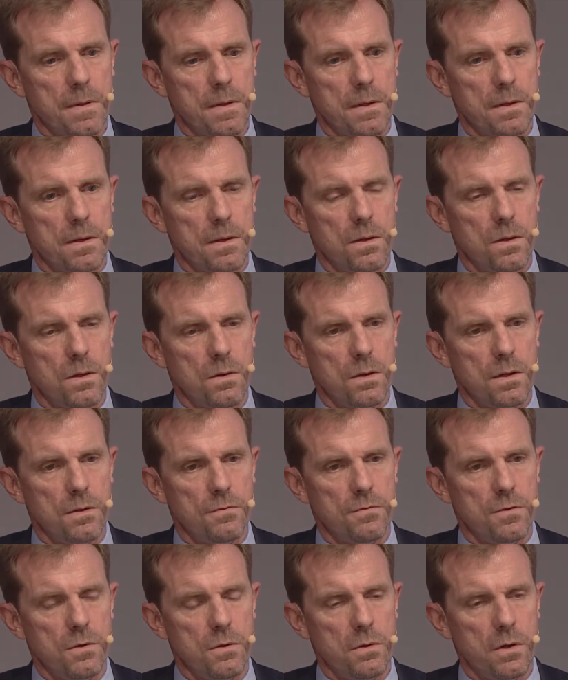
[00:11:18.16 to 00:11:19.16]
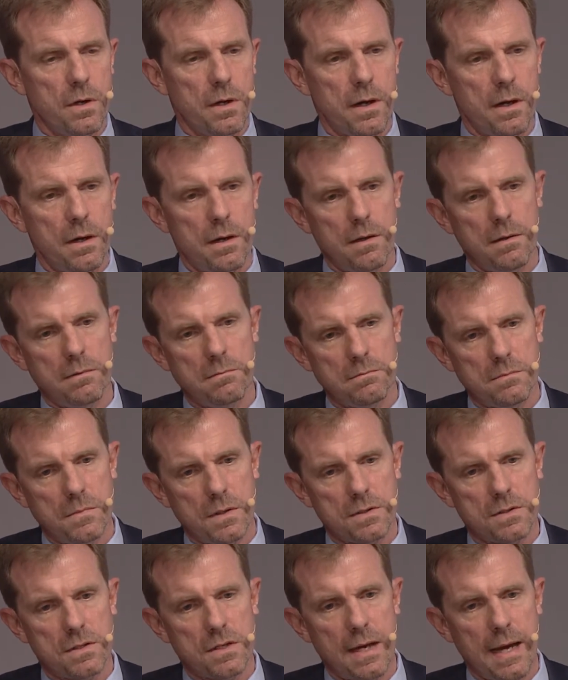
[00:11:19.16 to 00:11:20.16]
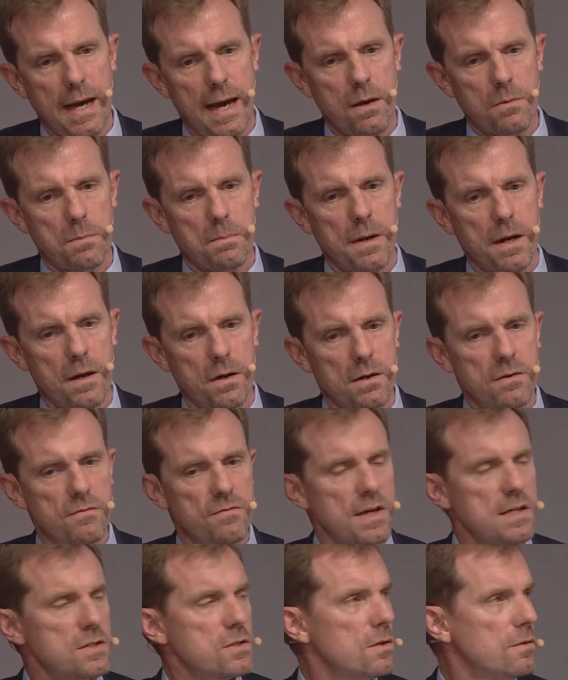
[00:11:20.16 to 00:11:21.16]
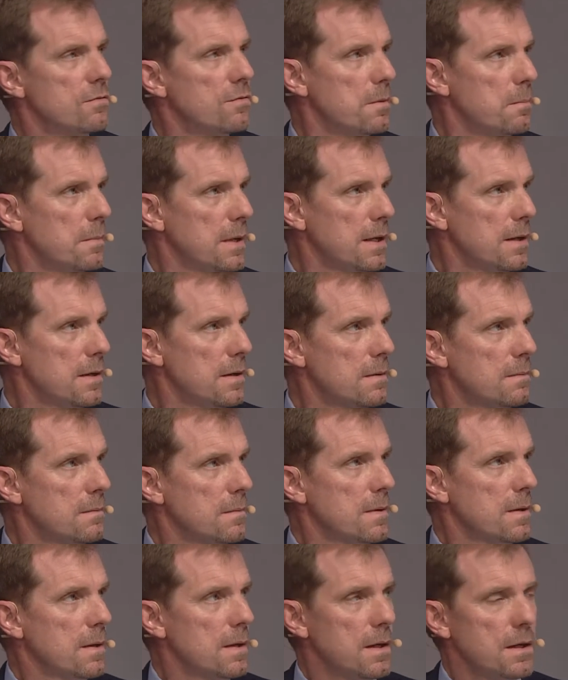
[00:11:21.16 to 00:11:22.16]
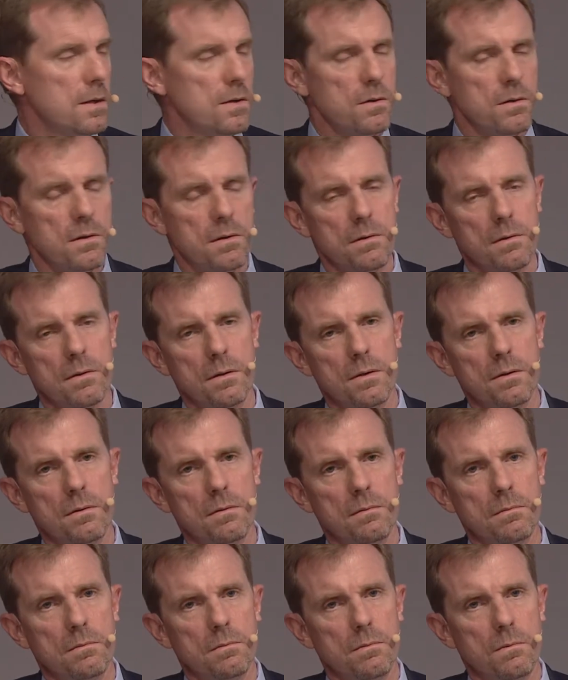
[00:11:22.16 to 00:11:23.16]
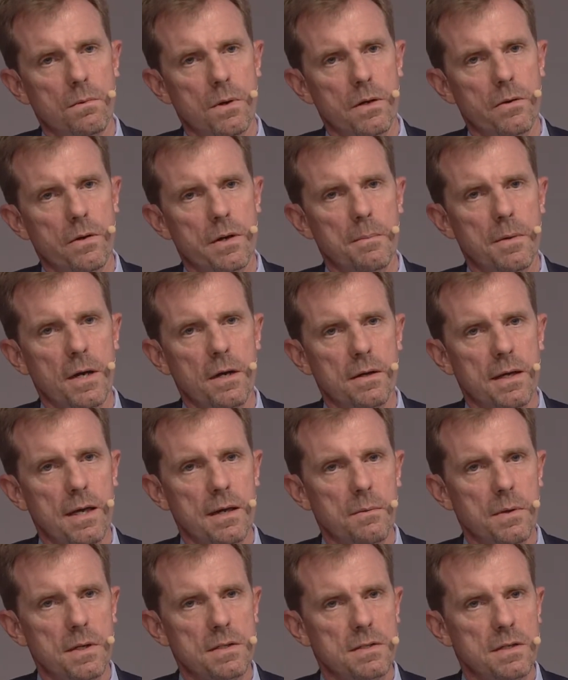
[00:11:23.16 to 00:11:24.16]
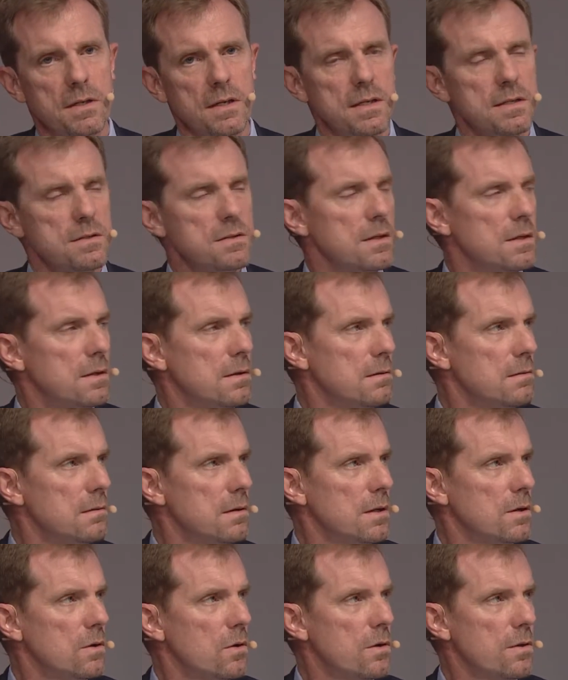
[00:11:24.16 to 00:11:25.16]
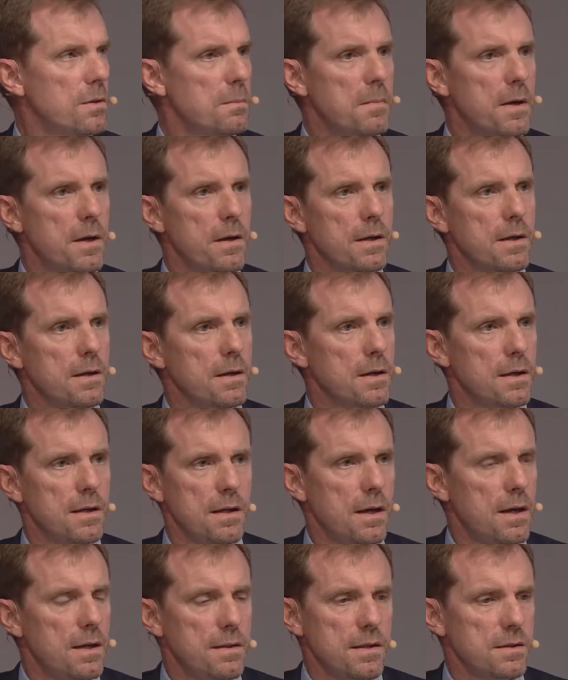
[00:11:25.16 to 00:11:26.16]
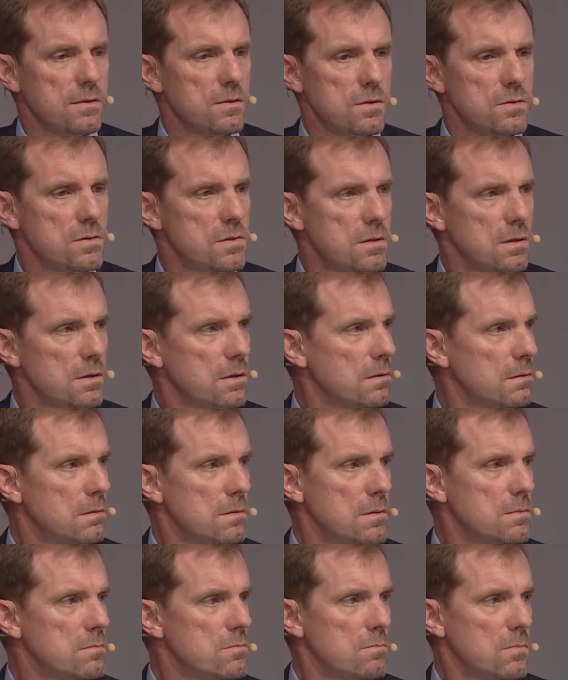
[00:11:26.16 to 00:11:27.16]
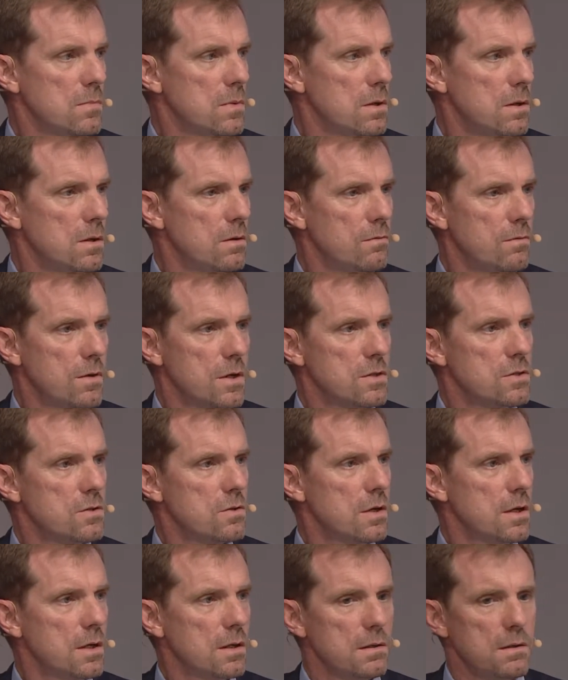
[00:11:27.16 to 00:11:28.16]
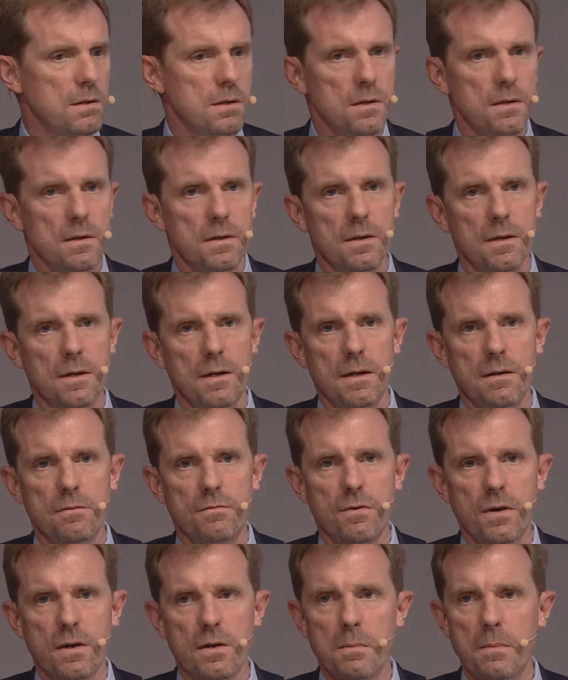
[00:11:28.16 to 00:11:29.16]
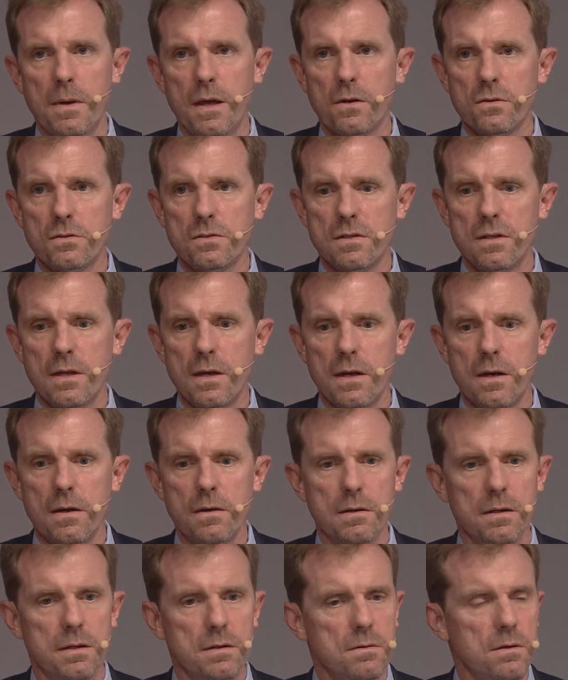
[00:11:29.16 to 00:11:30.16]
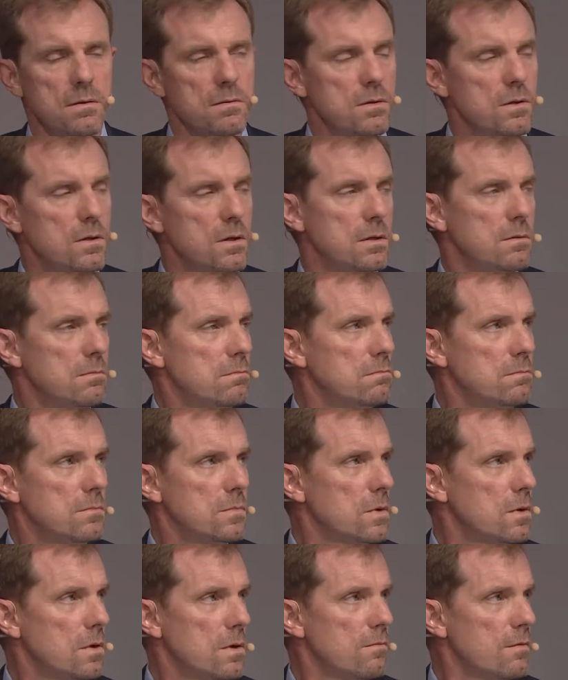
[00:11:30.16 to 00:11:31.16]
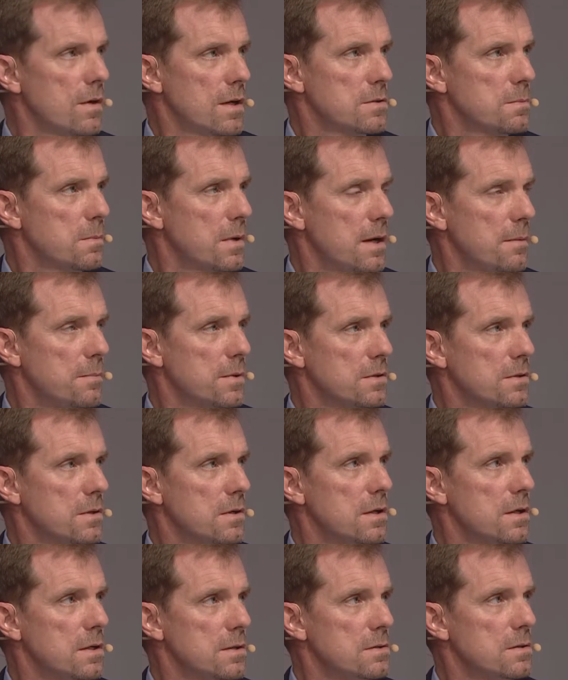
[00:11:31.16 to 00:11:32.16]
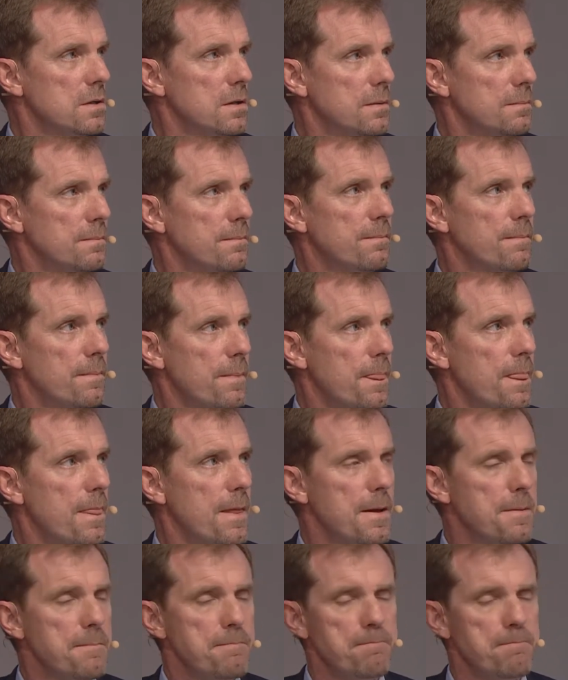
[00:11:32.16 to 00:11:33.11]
if you are, let's say, outbound investor from here and you're wondering about gateway cities in North America, I think there's still very strong fundamentals there and good investment opportunities. So. Yeah.